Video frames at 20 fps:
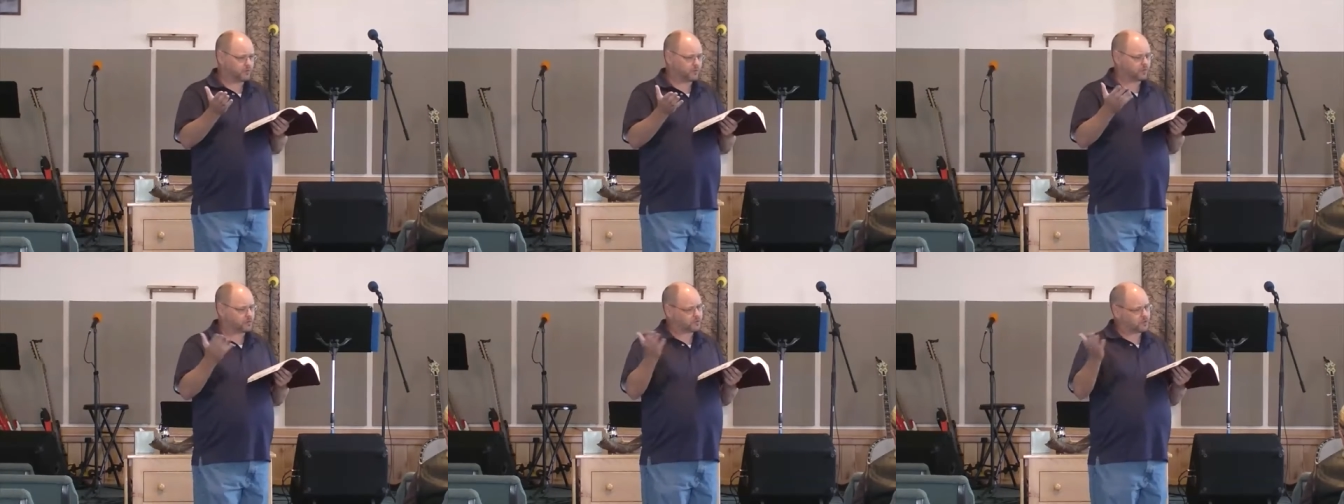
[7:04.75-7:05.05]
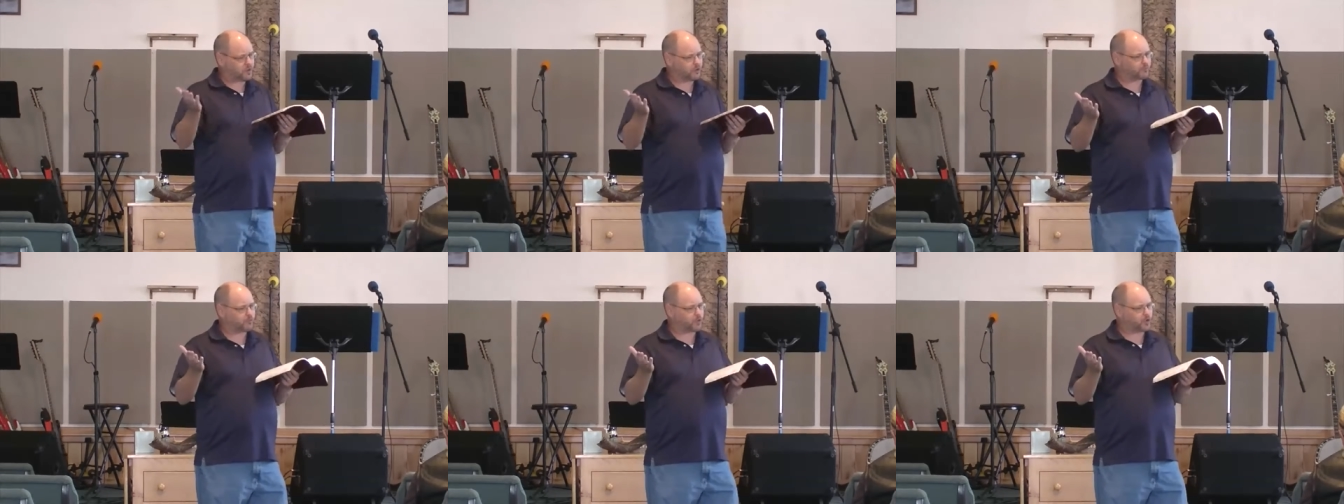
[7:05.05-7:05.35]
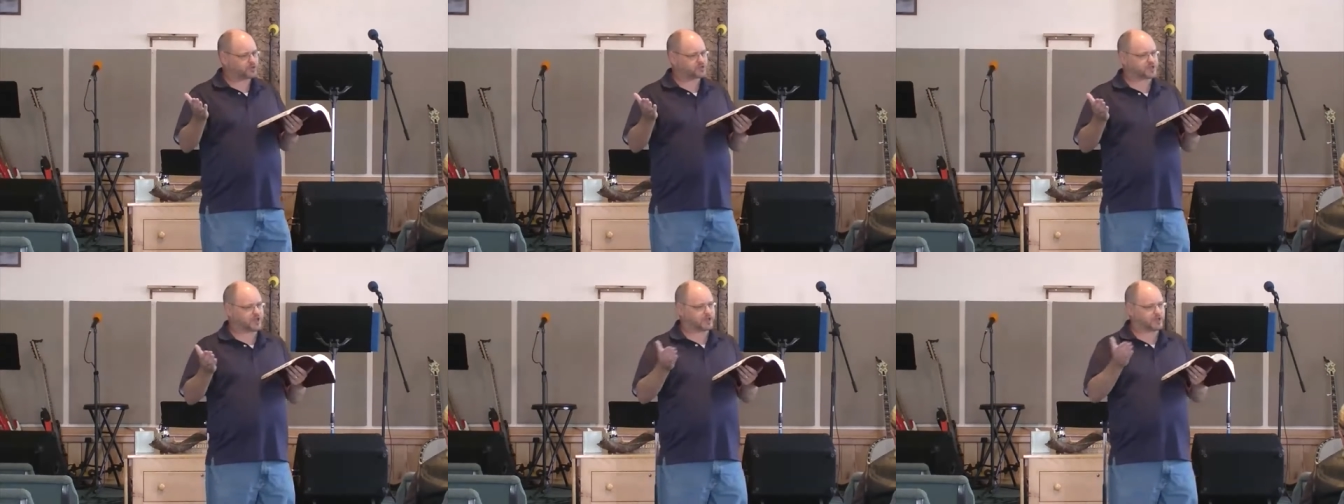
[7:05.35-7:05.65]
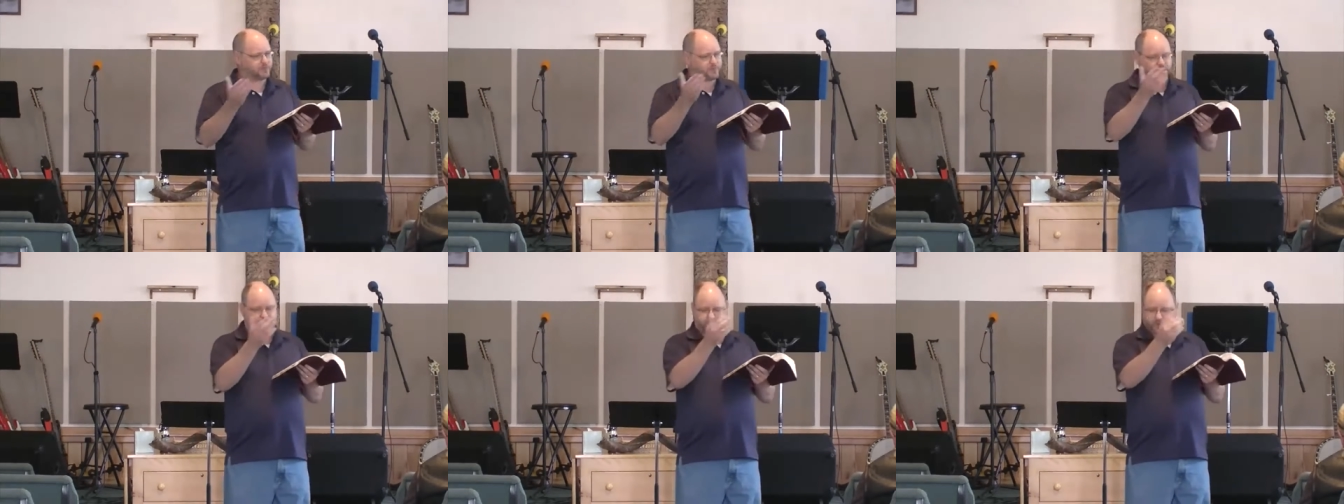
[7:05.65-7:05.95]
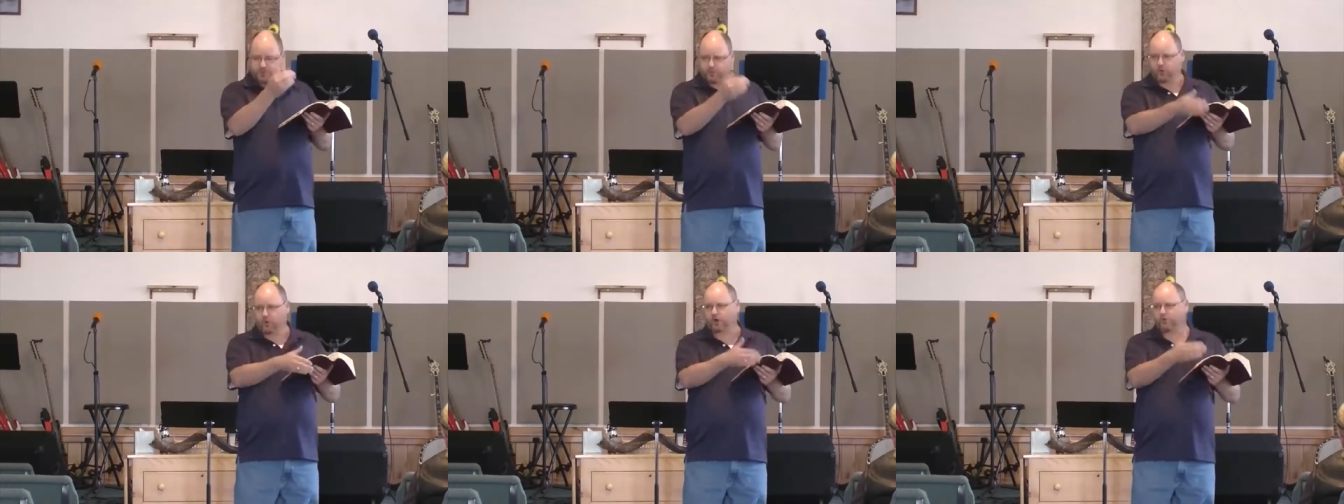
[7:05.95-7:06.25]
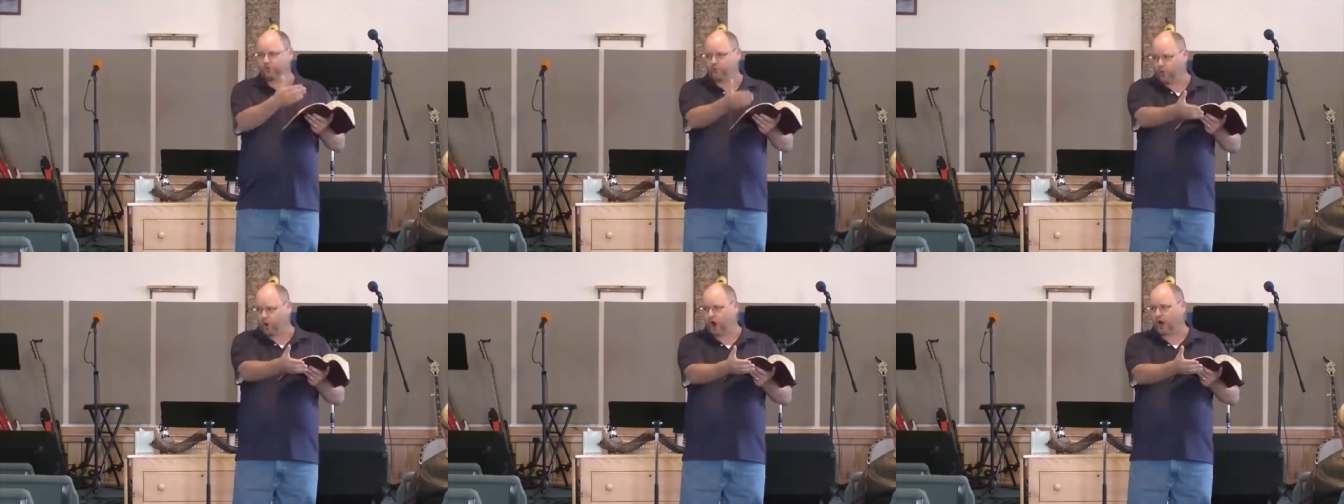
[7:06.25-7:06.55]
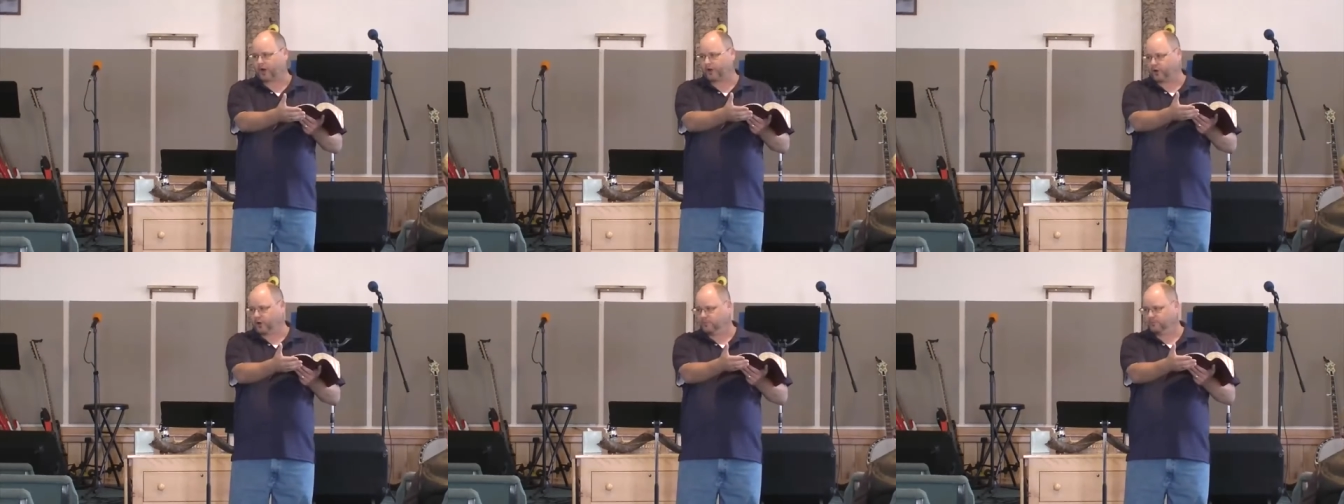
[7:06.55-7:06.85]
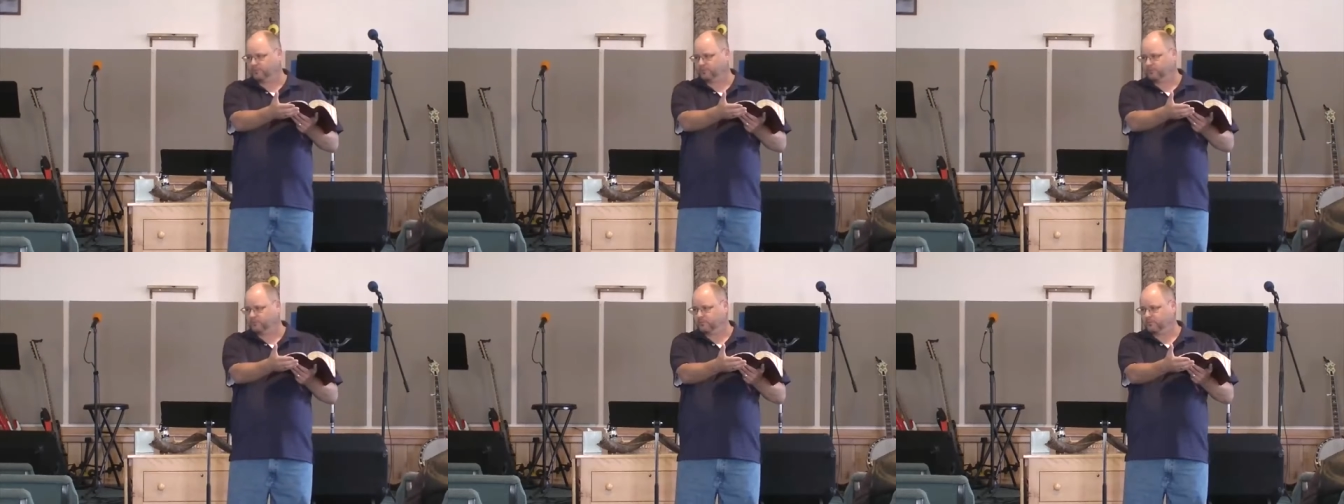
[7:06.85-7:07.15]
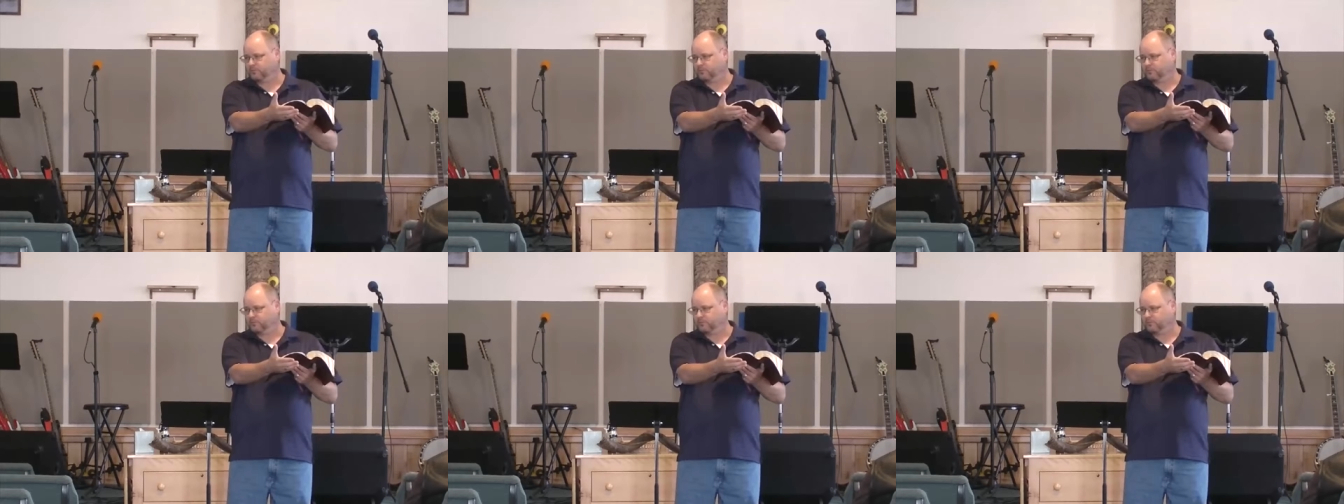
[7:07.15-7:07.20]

Well, no, of course not. You must be born of water,